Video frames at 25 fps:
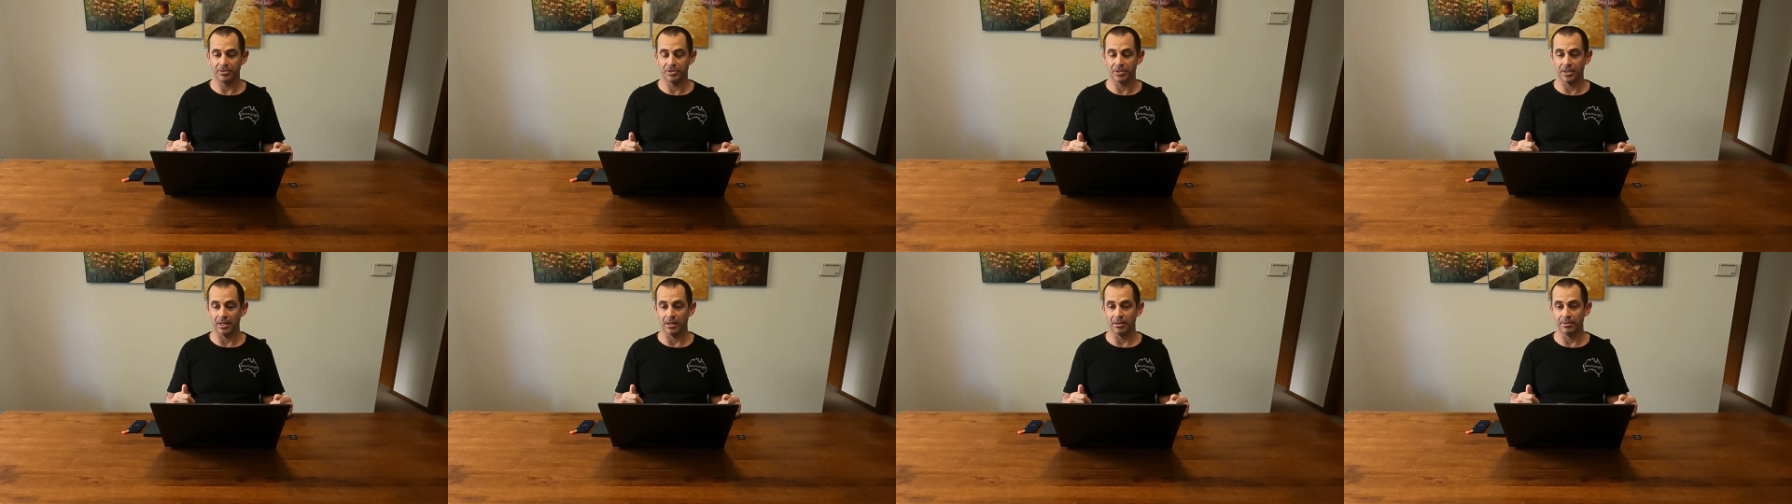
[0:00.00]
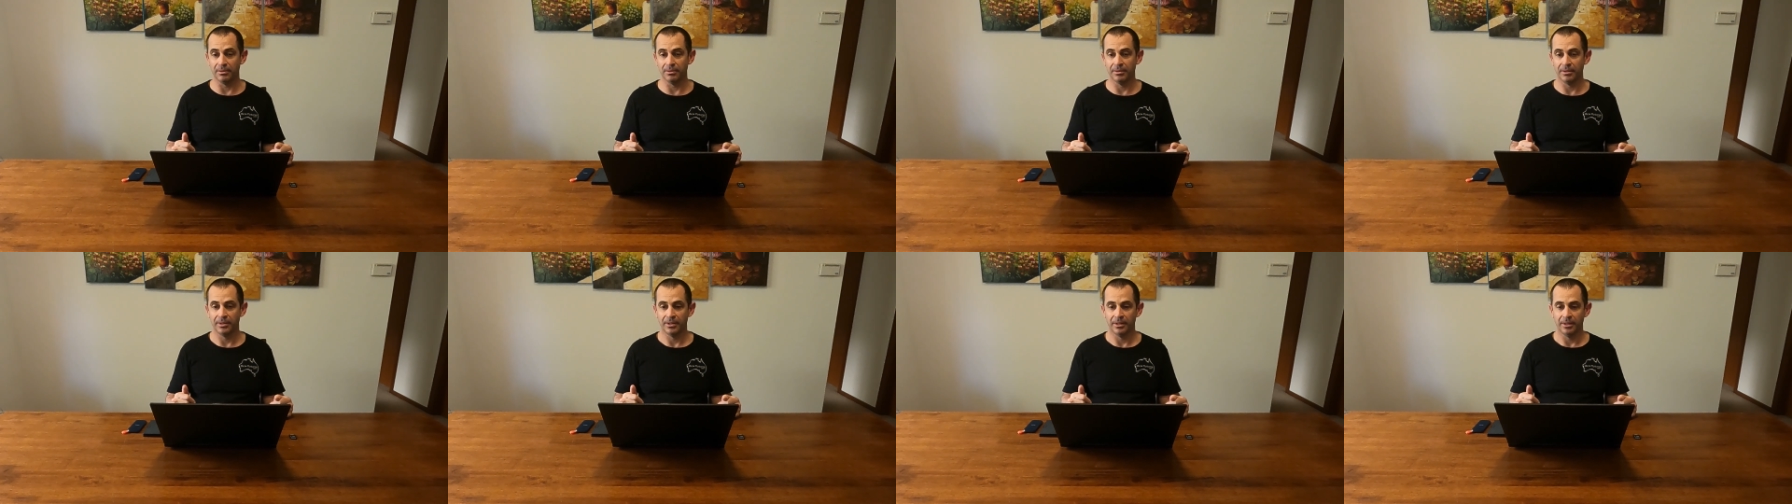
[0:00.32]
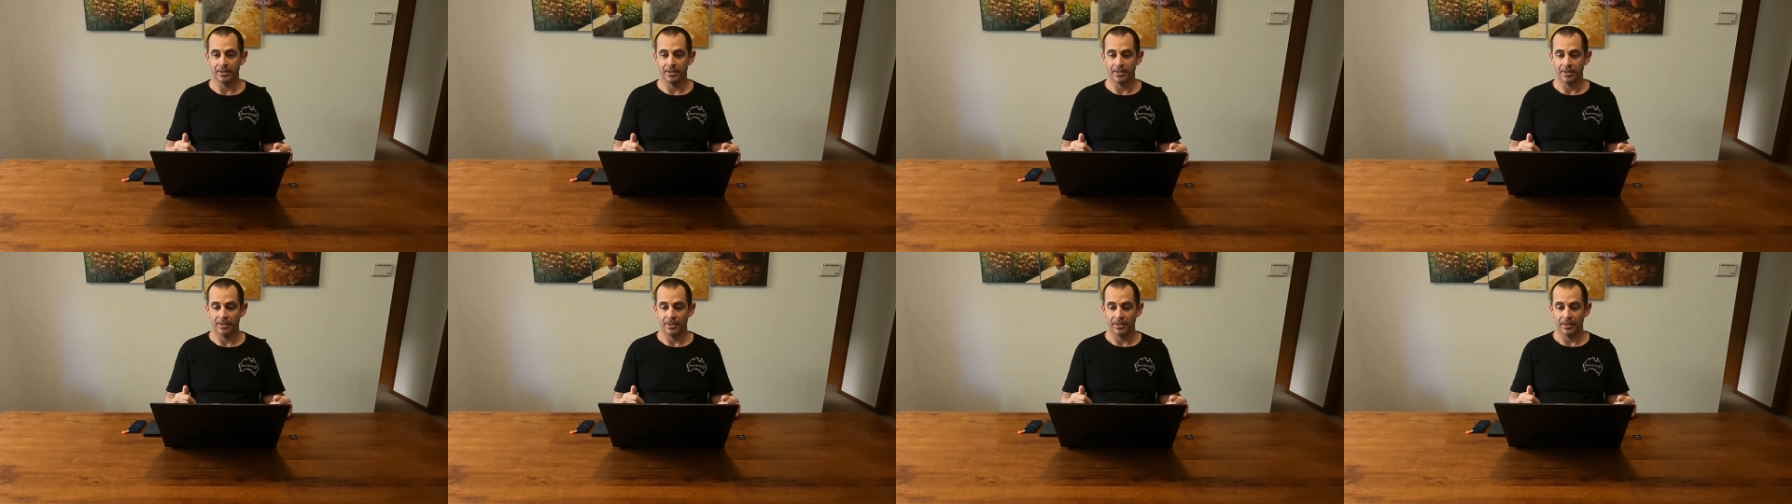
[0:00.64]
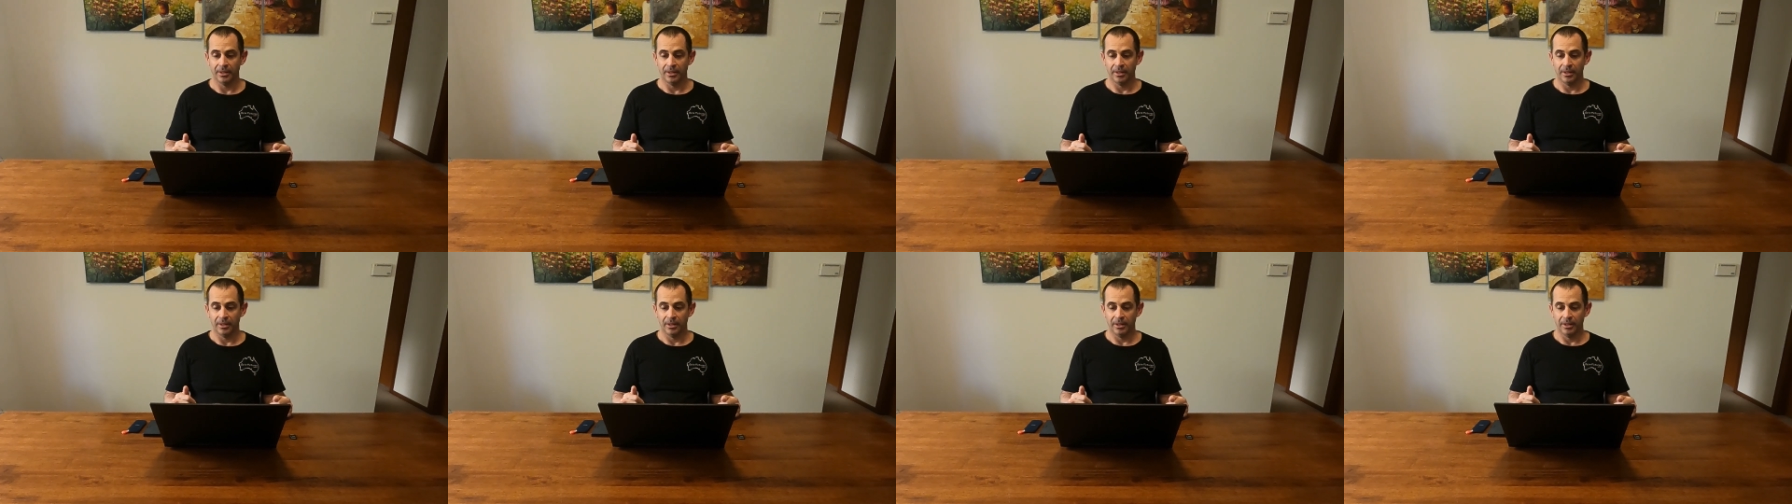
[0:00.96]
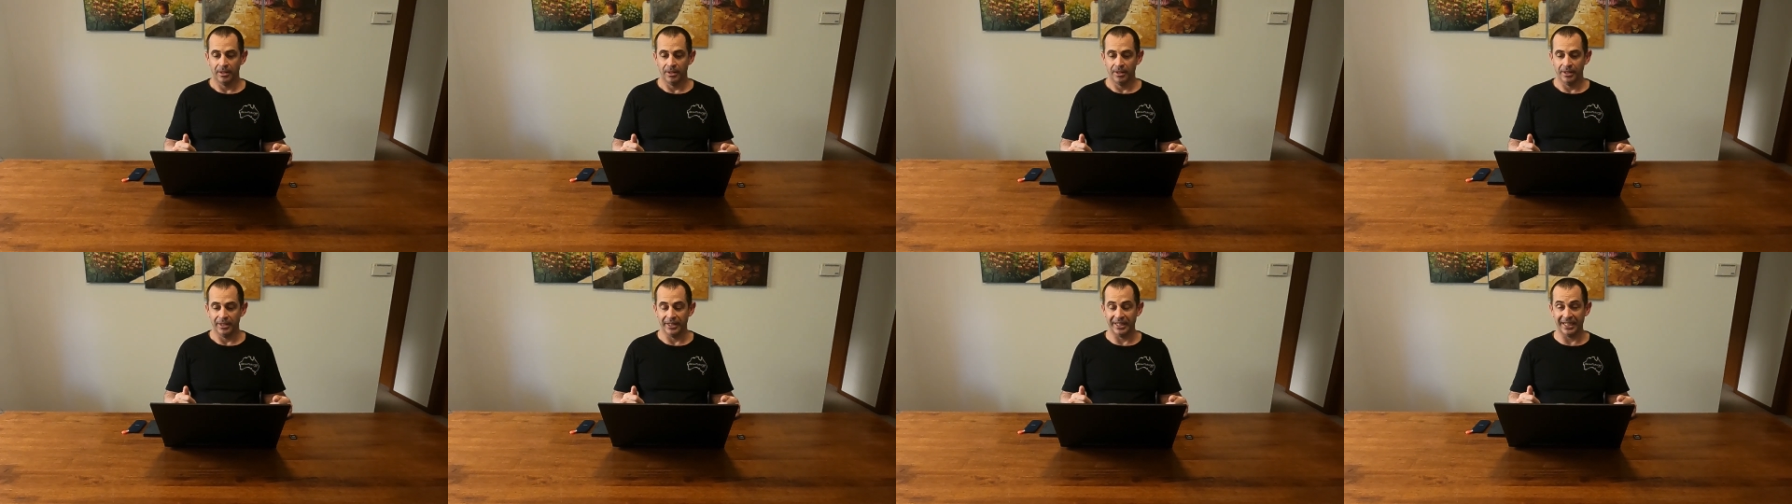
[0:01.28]
So
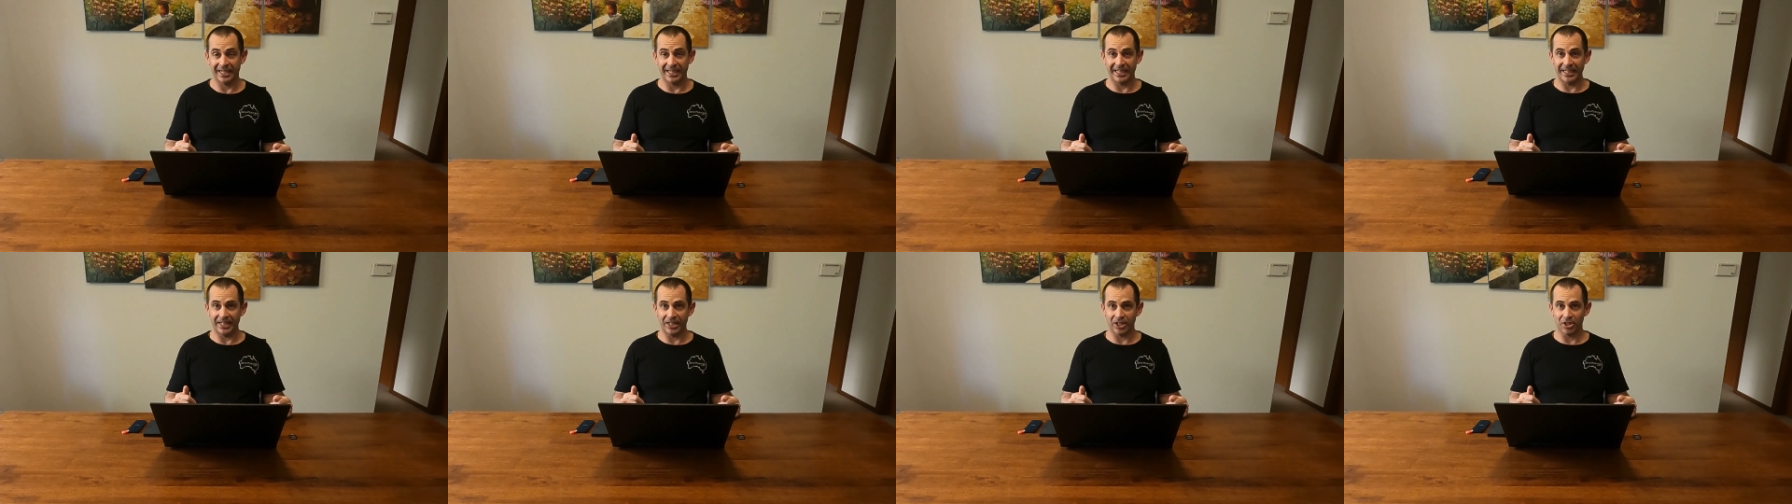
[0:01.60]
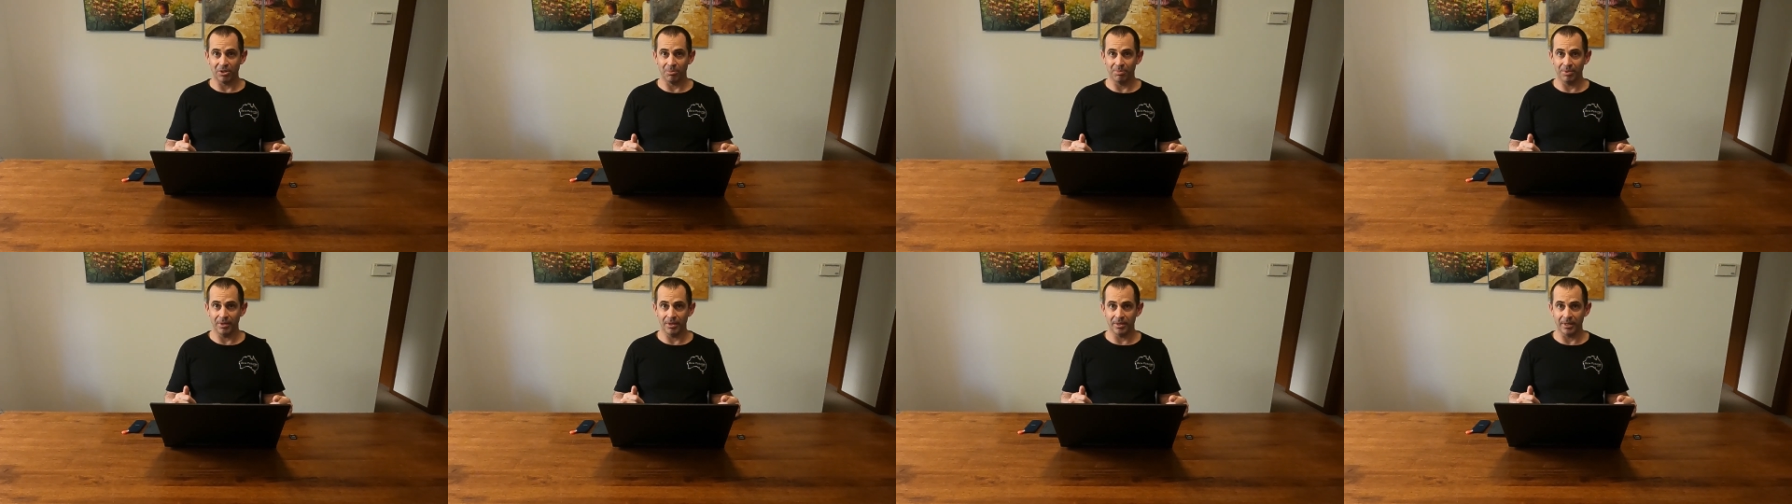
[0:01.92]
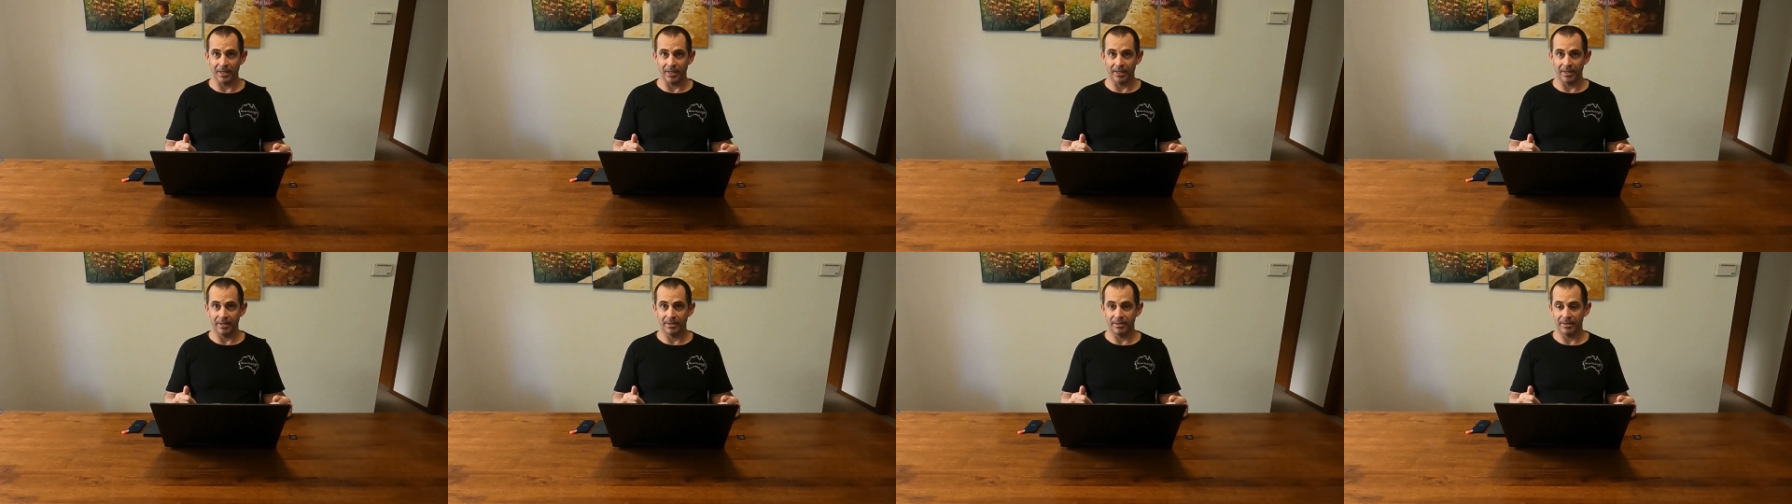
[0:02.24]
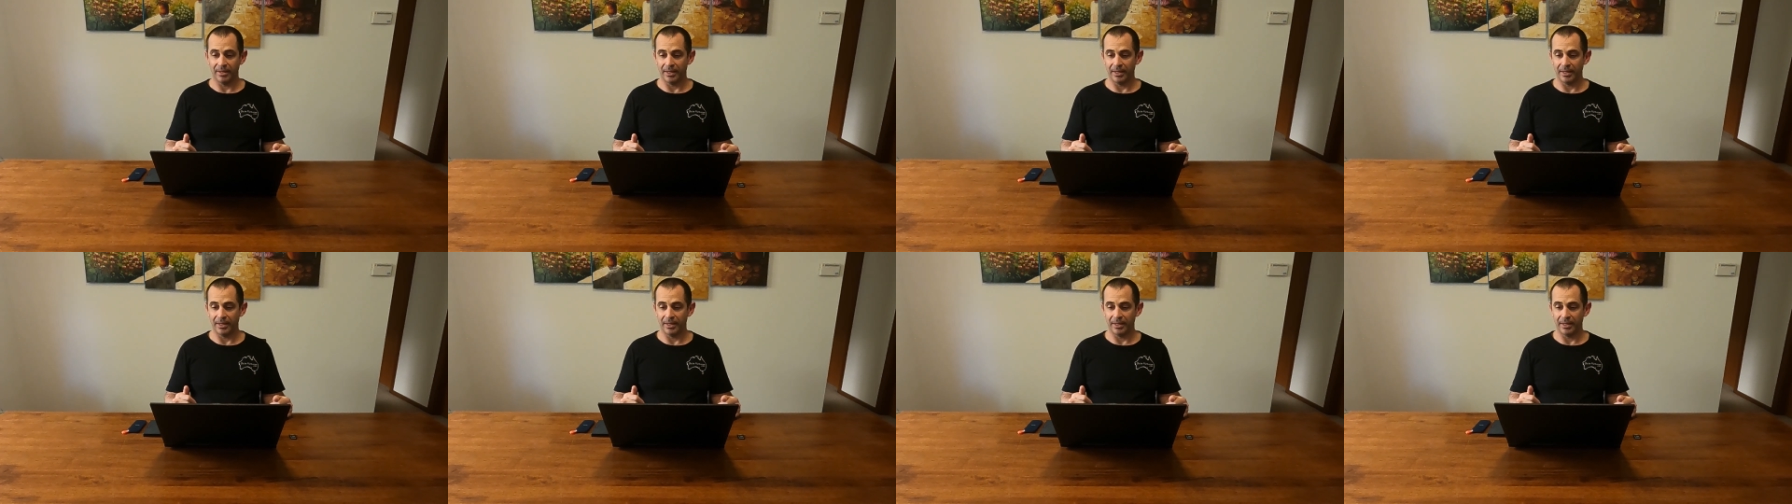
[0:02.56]
you're going to need a computer.